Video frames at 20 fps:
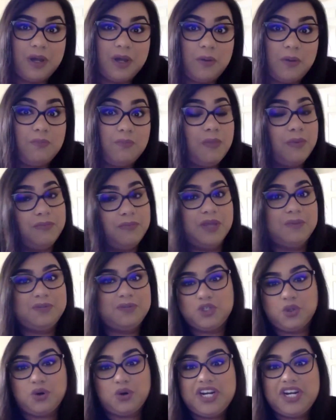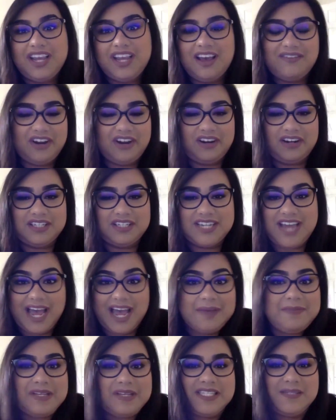the majority of our
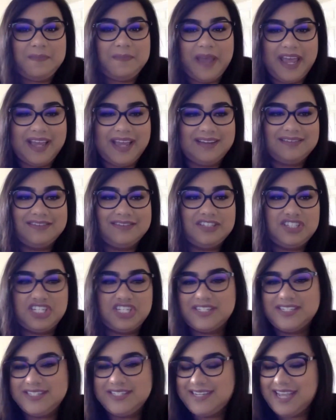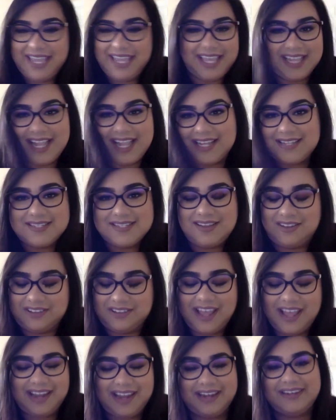time is spent just taking classes
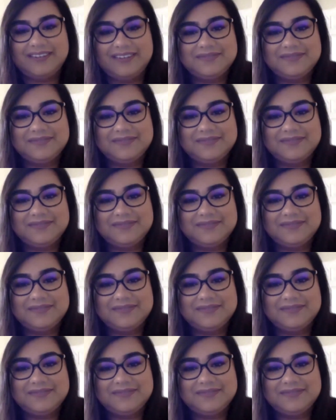online?